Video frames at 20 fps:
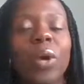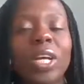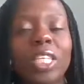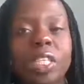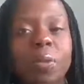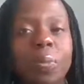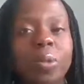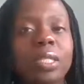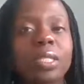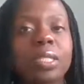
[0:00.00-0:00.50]
as
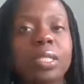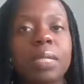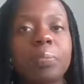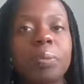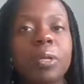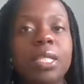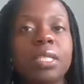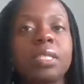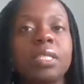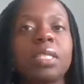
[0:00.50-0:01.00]
they're
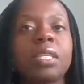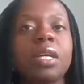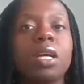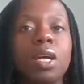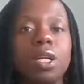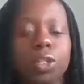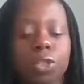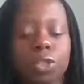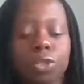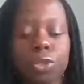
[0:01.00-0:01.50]
presenting,
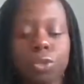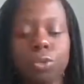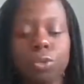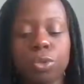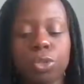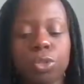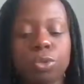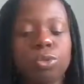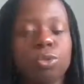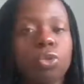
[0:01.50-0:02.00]

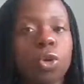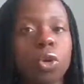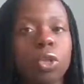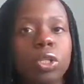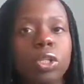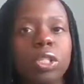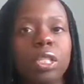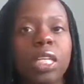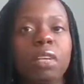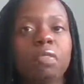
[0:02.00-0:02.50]
to
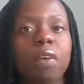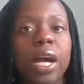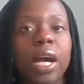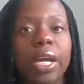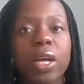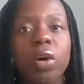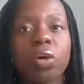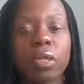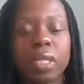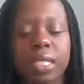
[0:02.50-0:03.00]
nod, to give
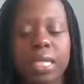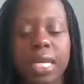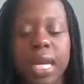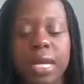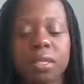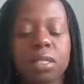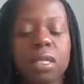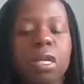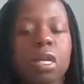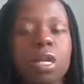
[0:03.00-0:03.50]
eye
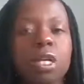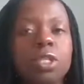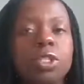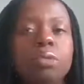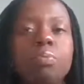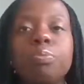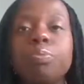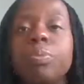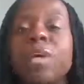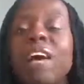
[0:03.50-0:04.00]
contact,
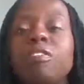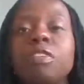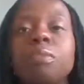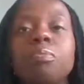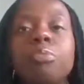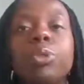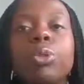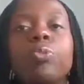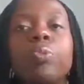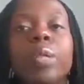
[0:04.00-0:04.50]
to have
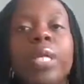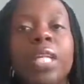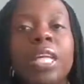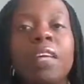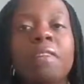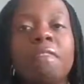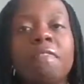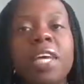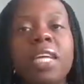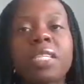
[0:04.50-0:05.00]
some movement in
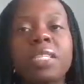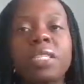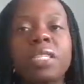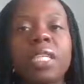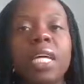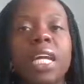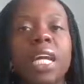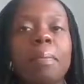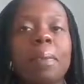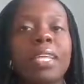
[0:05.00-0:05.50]
their face
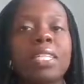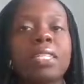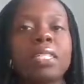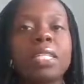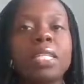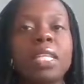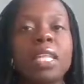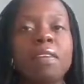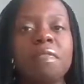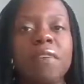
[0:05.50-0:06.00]
and
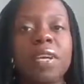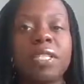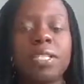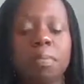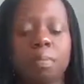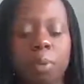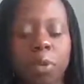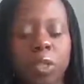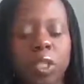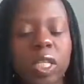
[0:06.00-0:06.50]
dynamicity in their
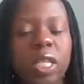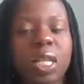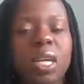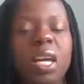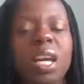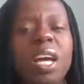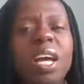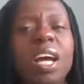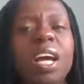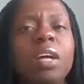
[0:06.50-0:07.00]
face and body,
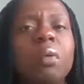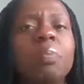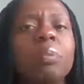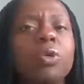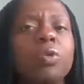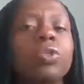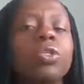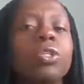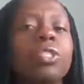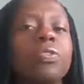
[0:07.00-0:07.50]

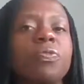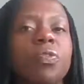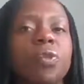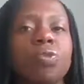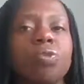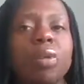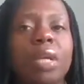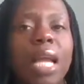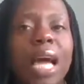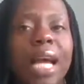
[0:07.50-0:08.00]
but also to
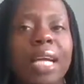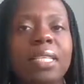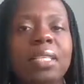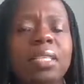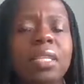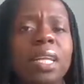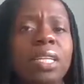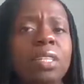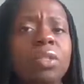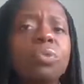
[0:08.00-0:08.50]
feel
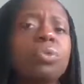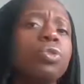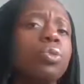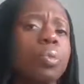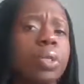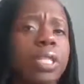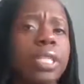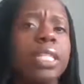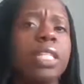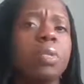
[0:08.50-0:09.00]
relaxed and
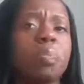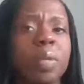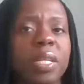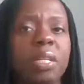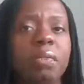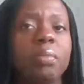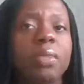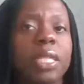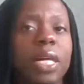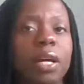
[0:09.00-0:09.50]
ultimately to
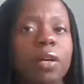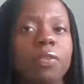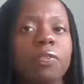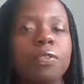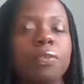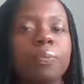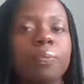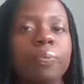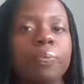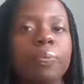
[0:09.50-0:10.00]
be
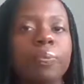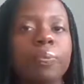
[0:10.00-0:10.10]
themselves.